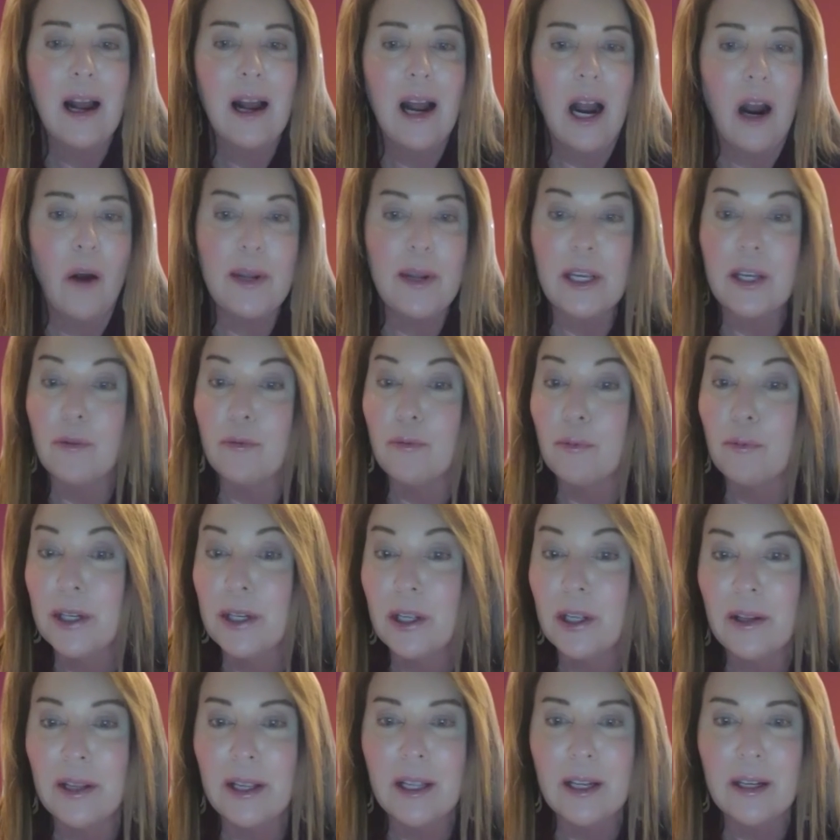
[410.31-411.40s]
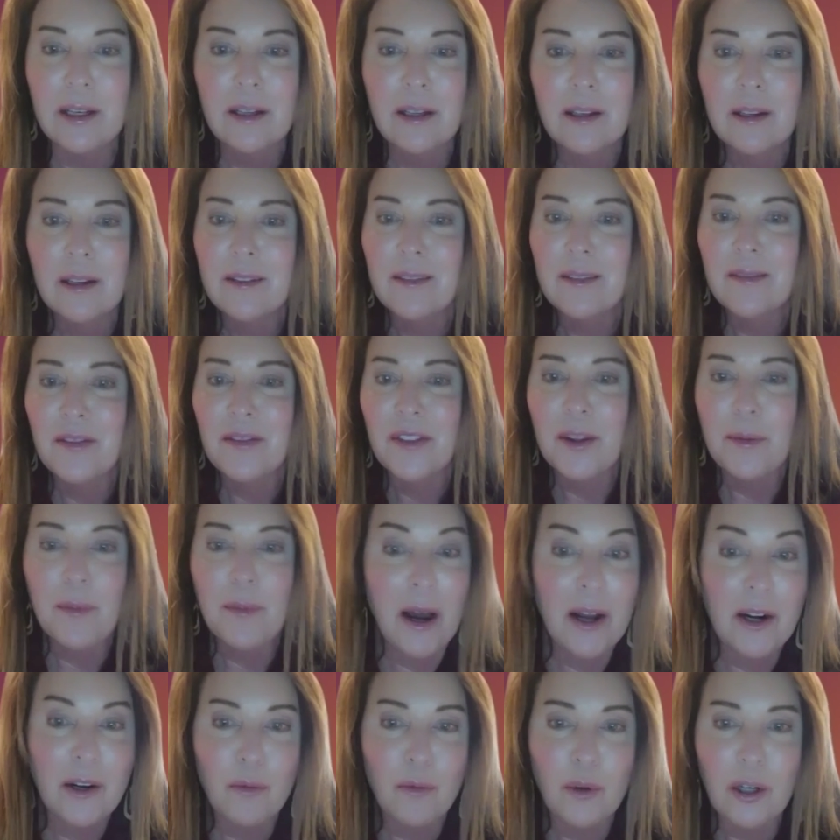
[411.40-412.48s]
how we could reel in the
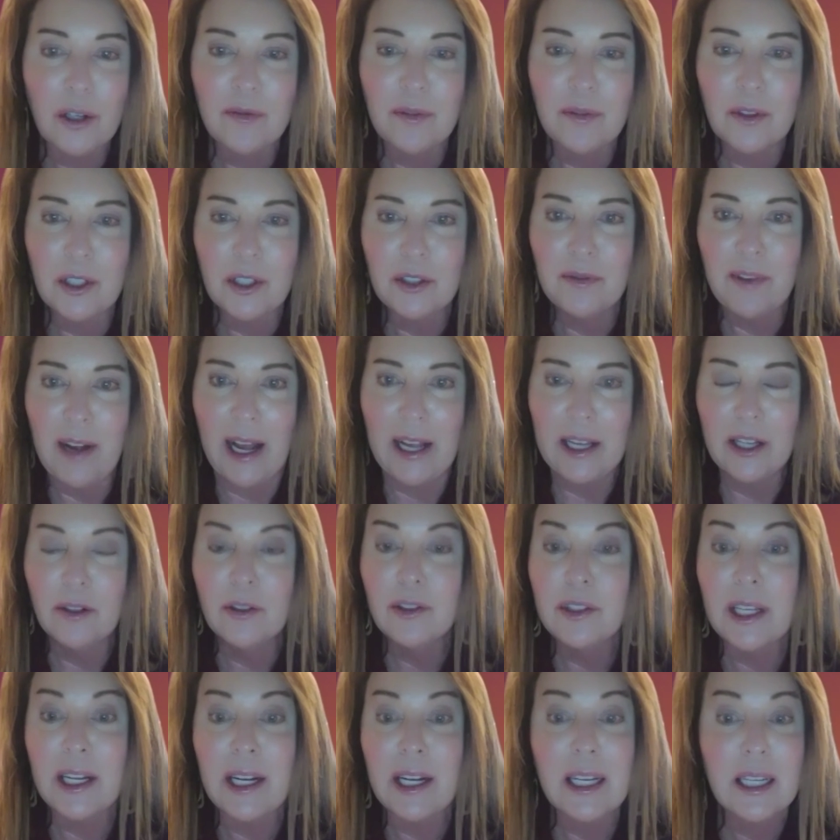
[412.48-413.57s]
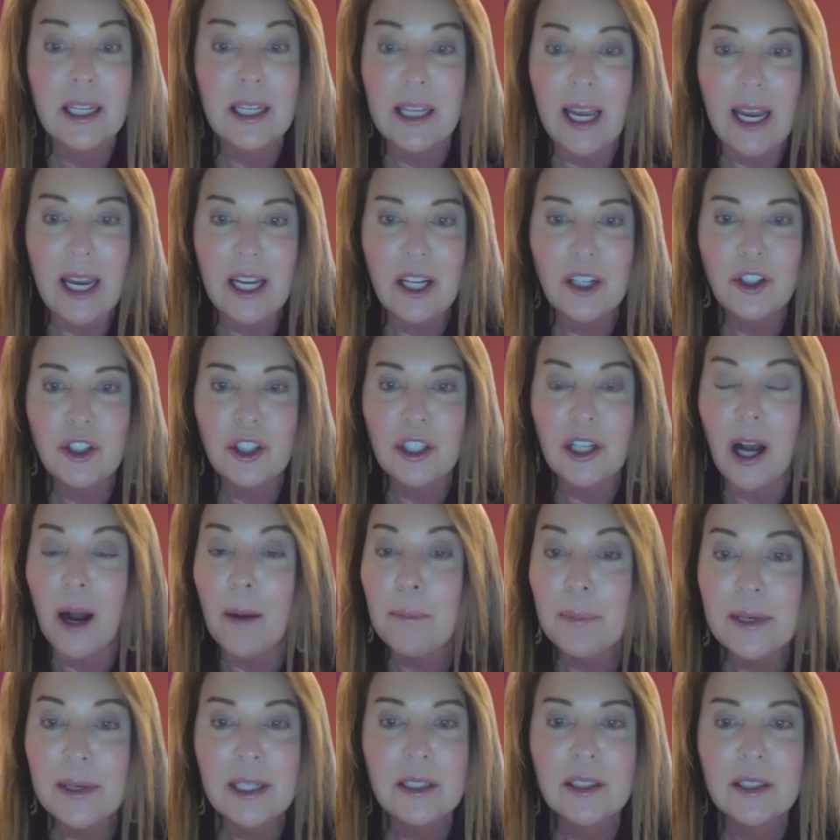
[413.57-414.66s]
modern workforce values and engage
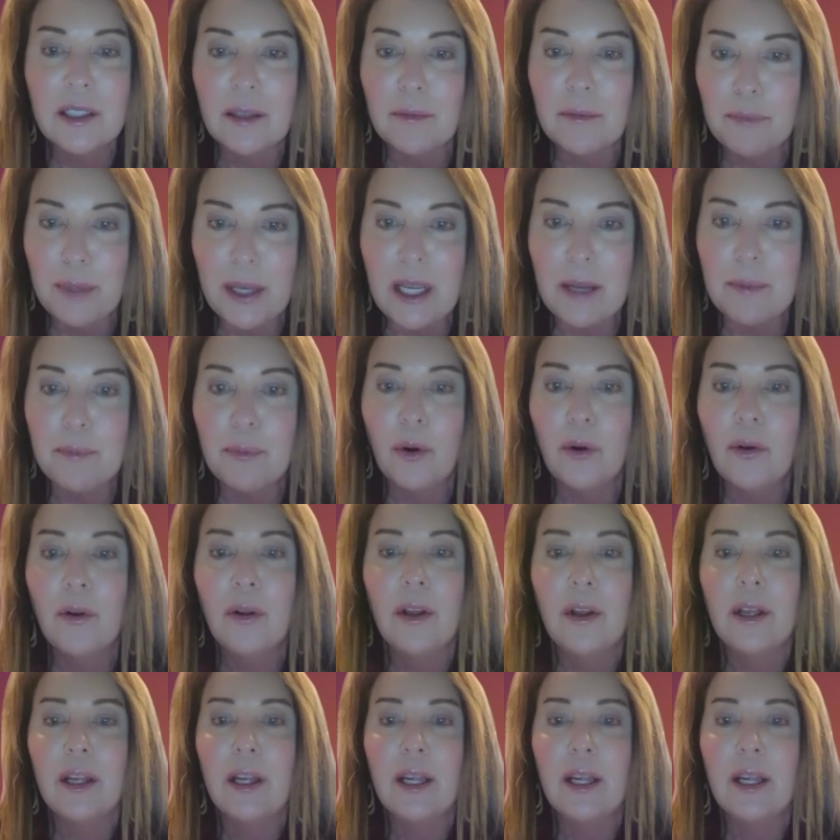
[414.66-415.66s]
companies and people